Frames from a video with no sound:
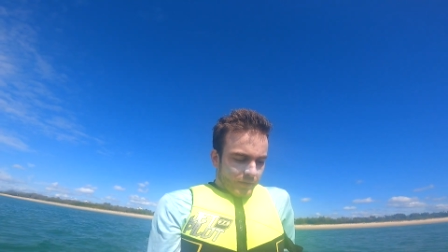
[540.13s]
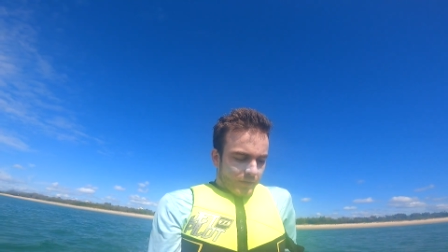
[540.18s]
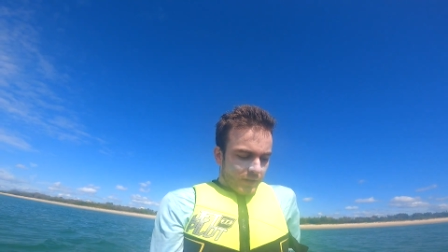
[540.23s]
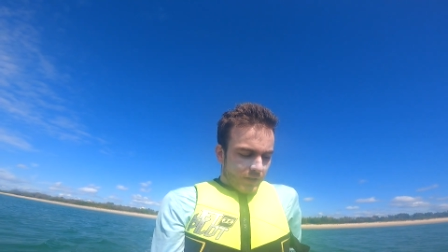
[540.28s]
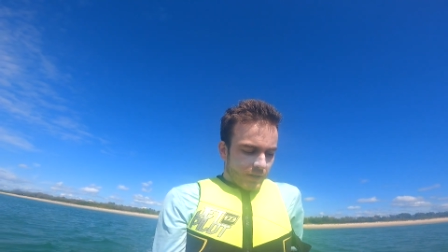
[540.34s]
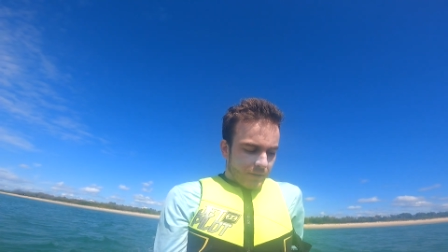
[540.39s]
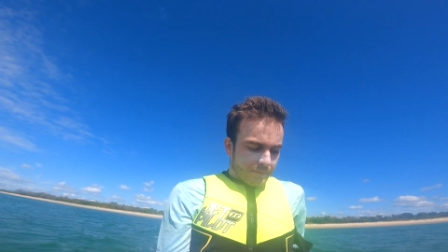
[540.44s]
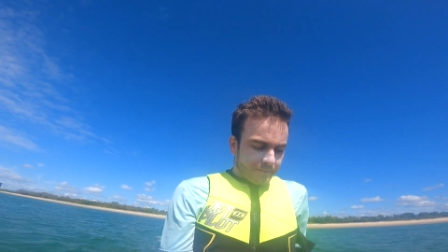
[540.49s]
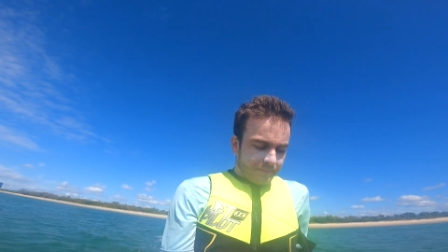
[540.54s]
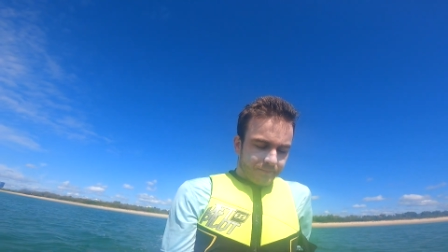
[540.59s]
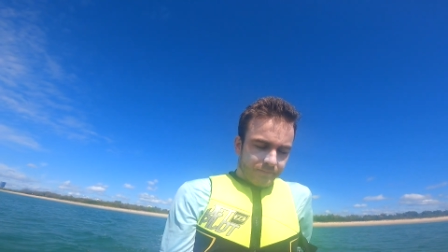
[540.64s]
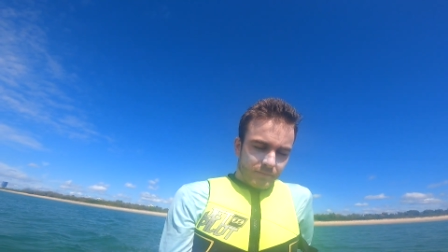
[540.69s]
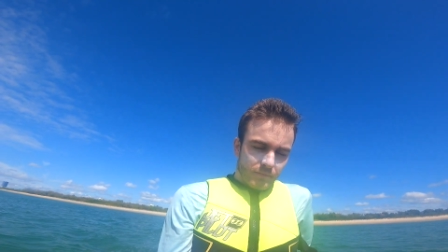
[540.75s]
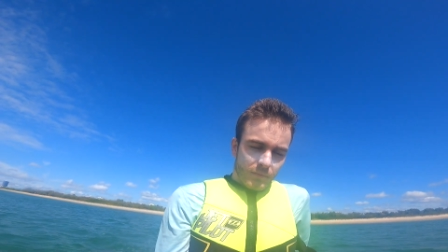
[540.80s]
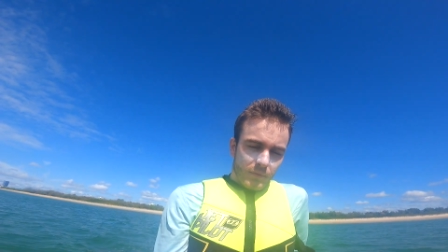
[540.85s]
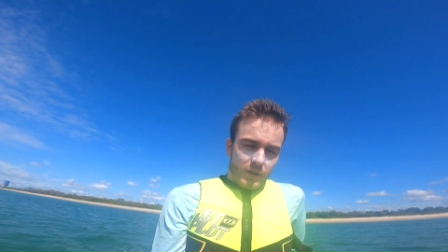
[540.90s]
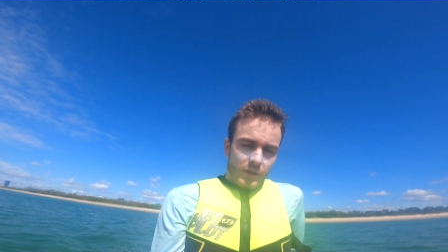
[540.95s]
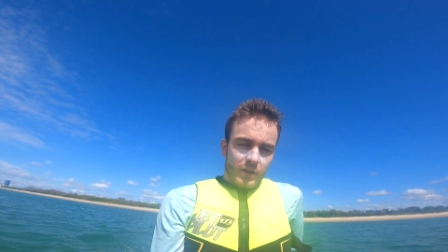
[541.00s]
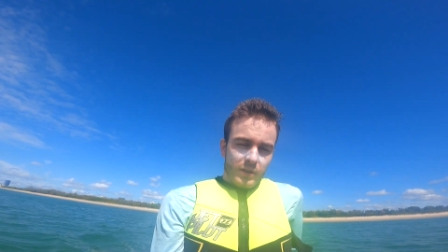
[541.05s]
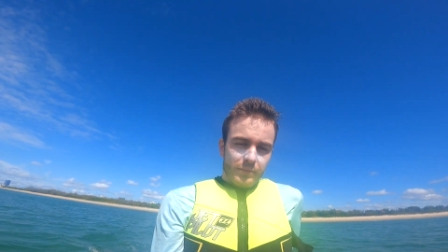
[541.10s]
Yeah,
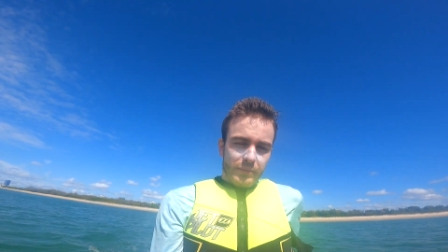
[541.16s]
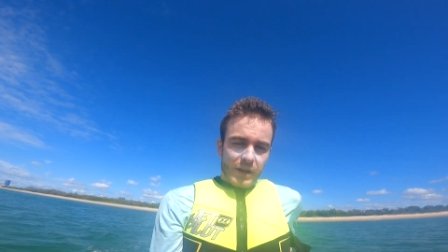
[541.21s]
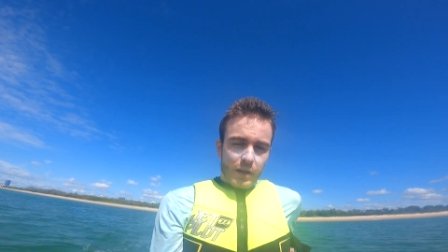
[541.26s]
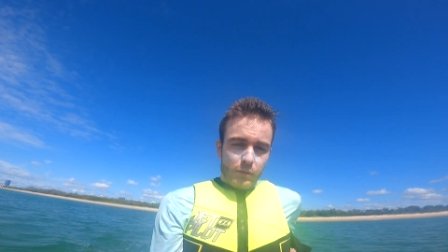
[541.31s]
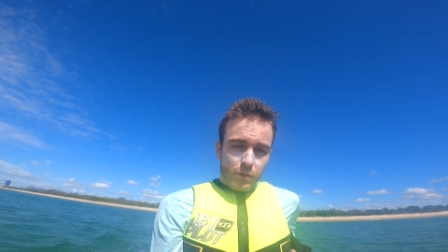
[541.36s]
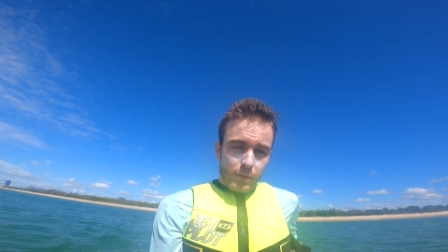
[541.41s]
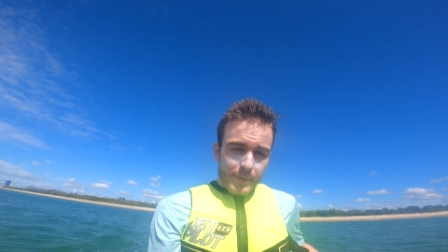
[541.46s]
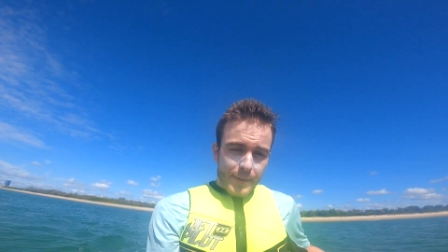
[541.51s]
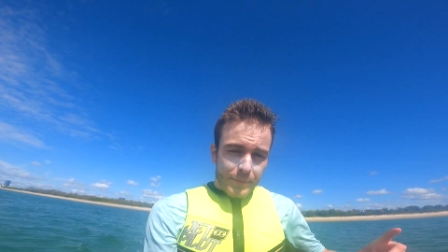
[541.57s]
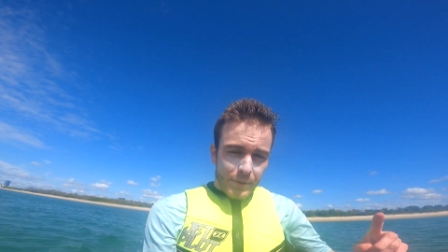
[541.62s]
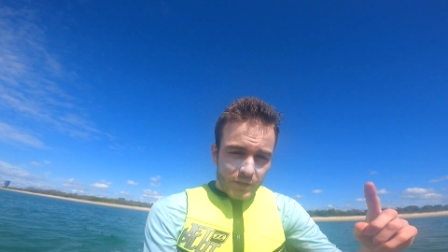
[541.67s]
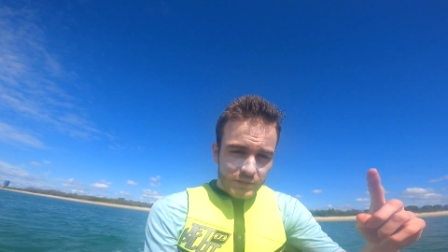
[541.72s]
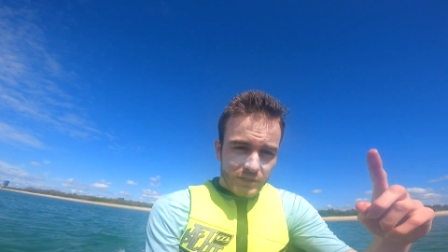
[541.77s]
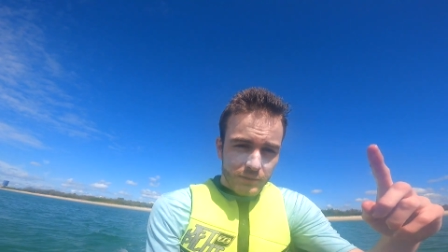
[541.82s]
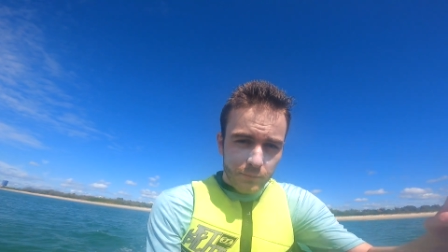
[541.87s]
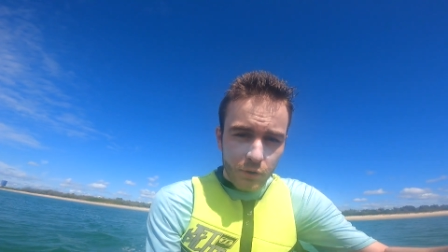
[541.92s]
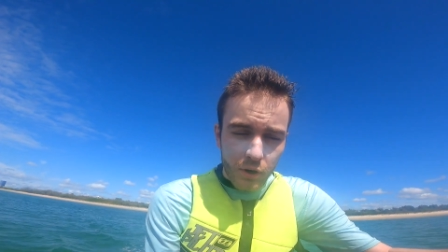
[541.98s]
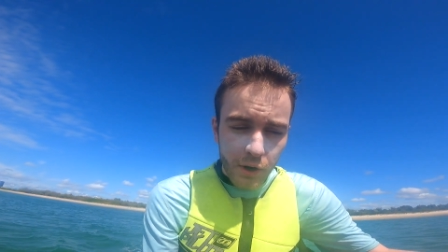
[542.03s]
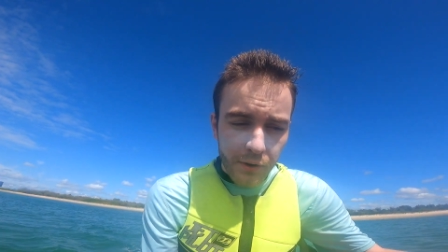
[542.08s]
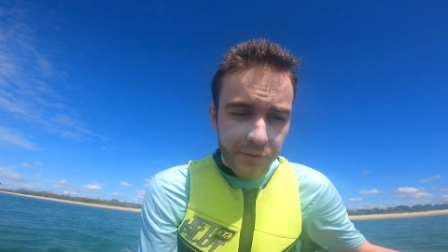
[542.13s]
but I will be
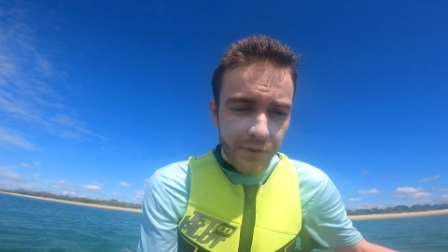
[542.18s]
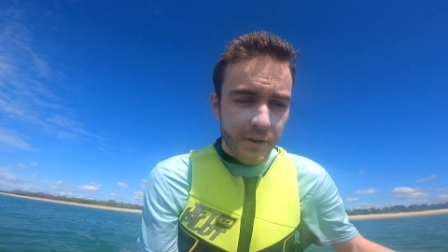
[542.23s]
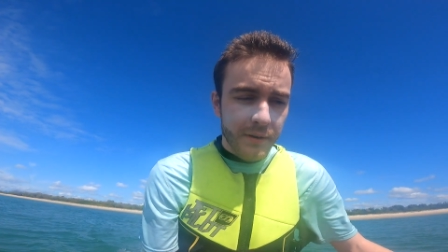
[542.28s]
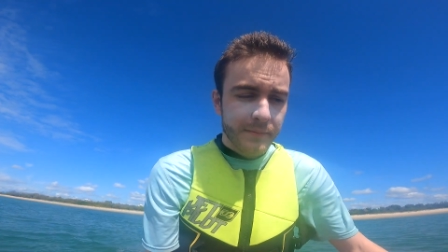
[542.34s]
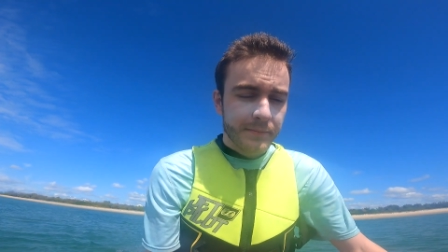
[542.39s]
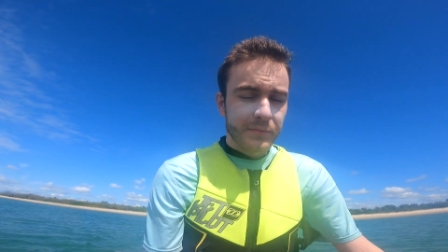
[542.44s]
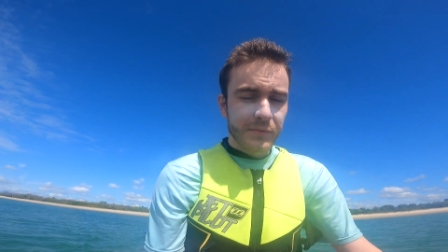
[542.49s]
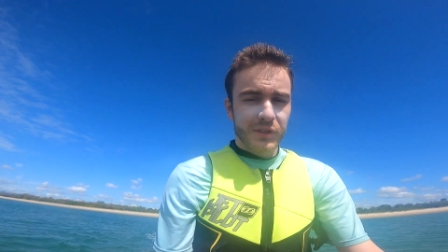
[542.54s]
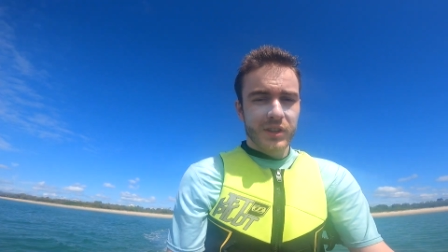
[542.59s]
posting more often